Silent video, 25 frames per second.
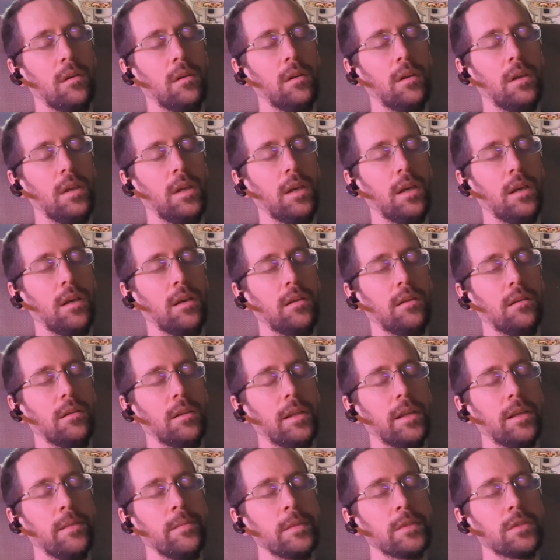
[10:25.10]
And
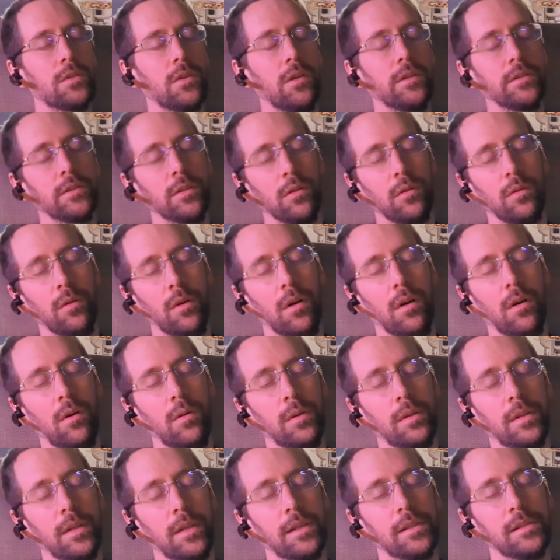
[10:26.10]
ligaments also grow
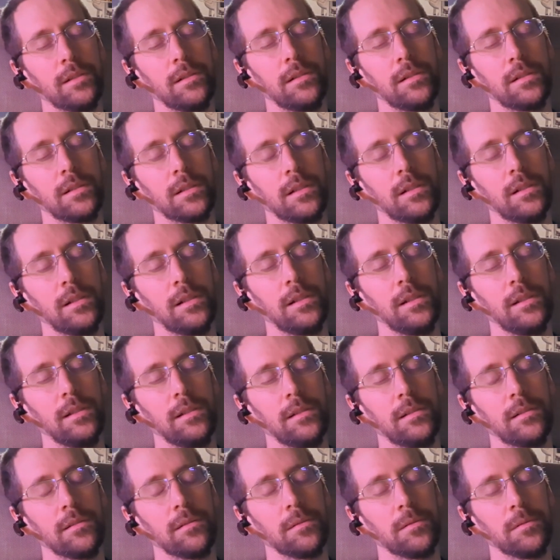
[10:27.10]
with
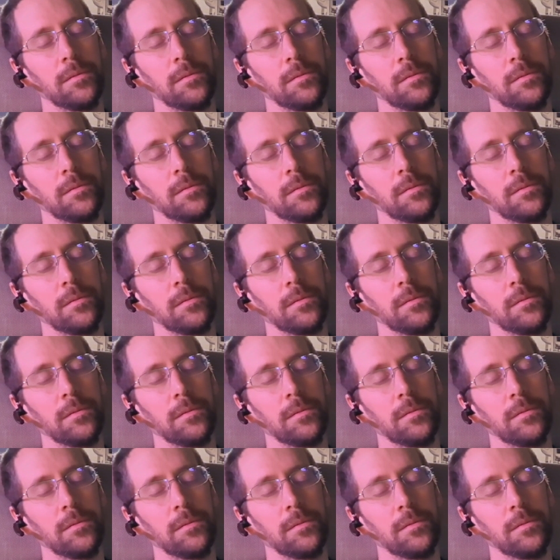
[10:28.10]
exercise,